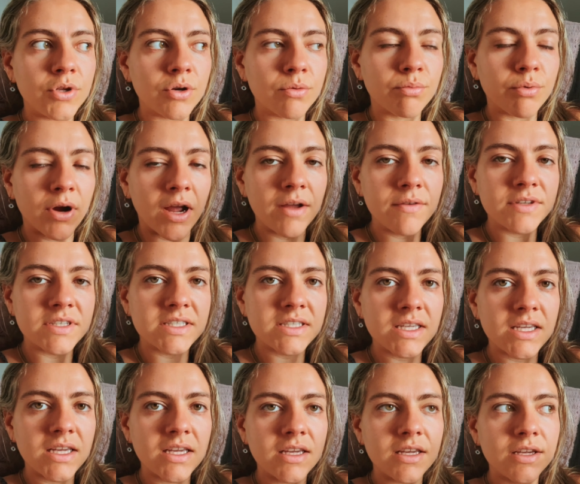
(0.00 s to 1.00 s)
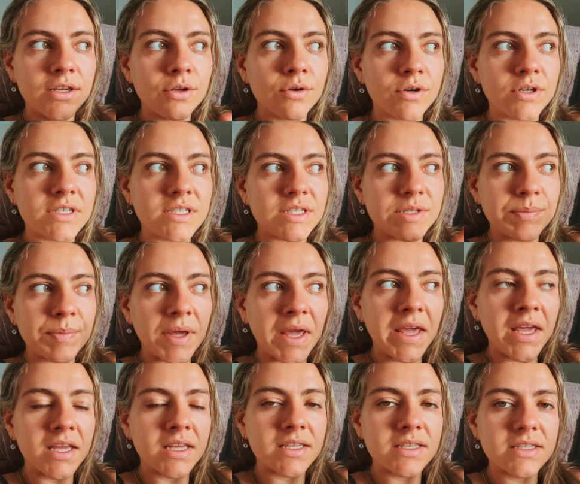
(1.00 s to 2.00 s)
privacy, your
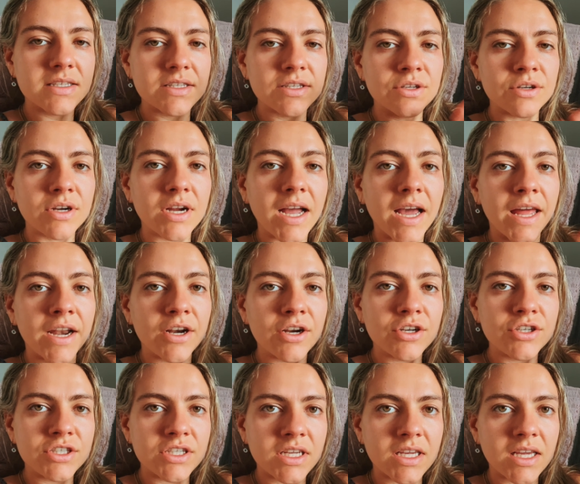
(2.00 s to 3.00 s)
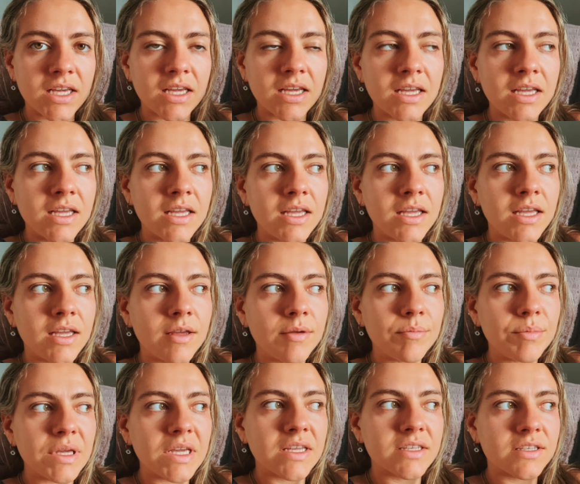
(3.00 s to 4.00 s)
space, your energy,
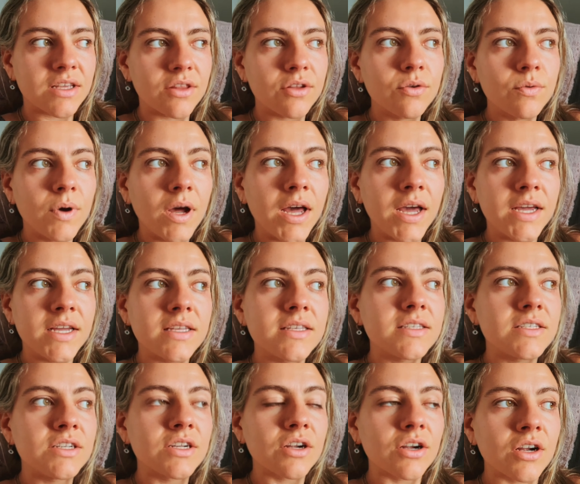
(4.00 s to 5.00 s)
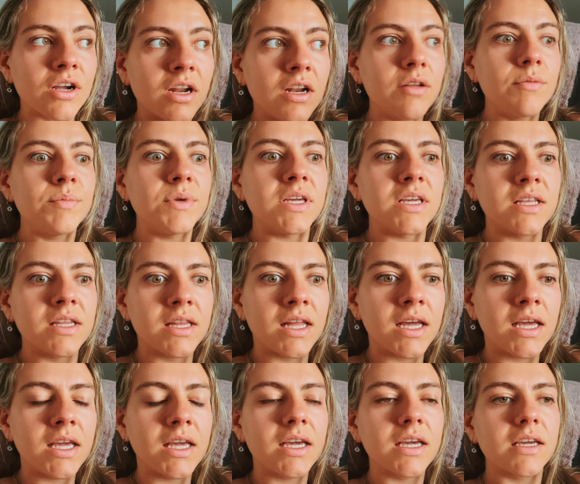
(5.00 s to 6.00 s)
because otherwise you're gonna be
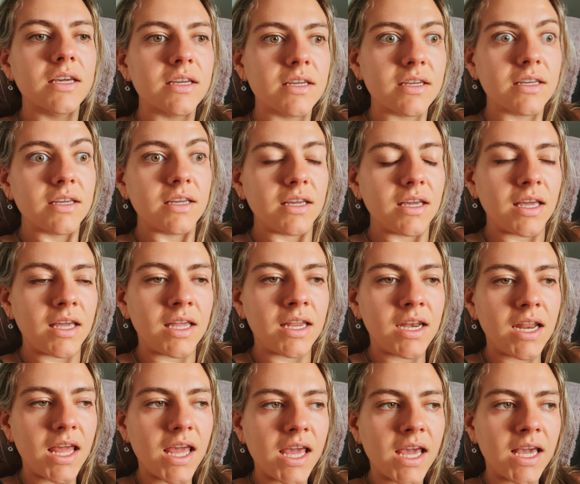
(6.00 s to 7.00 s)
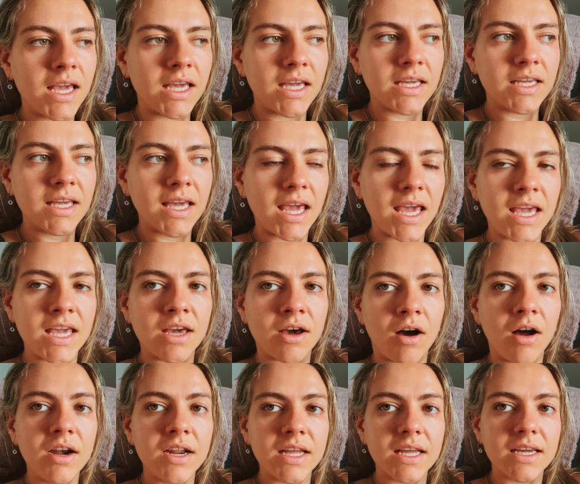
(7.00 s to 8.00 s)
like in a
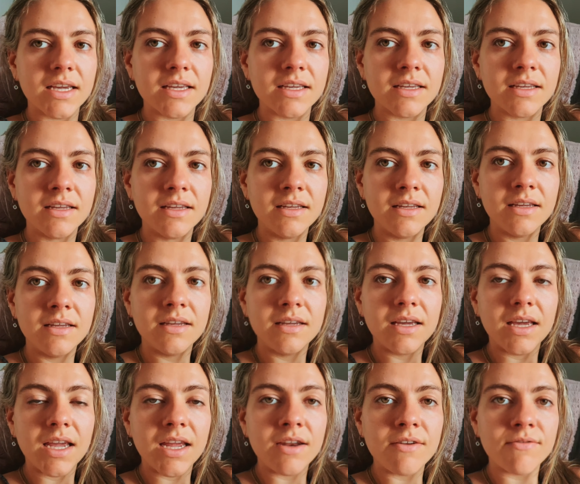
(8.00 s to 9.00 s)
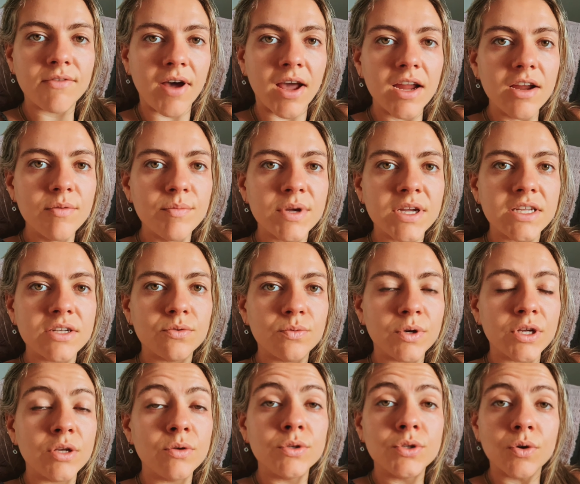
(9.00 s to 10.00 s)
chaotic environment where
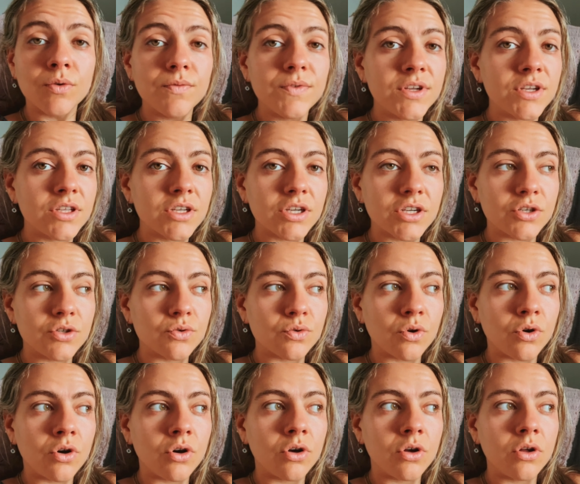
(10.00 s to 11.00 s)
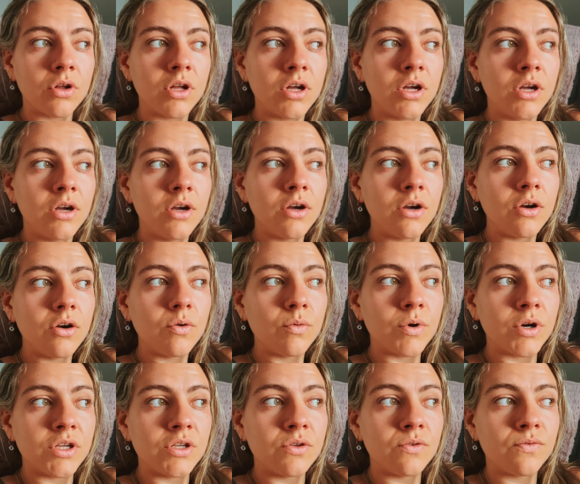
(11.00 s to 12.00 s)
you don't feel in control,
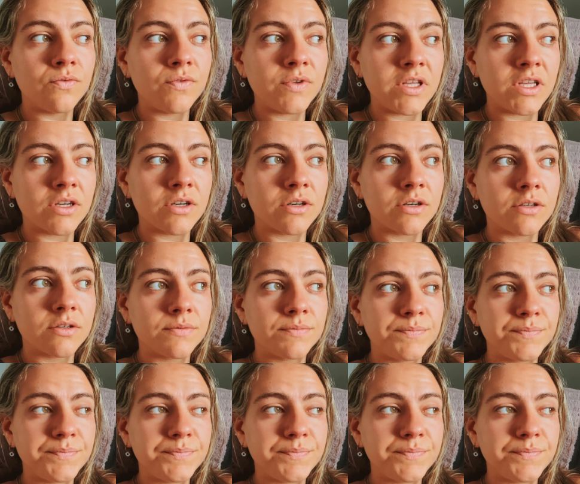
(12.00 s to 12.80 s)
where you feel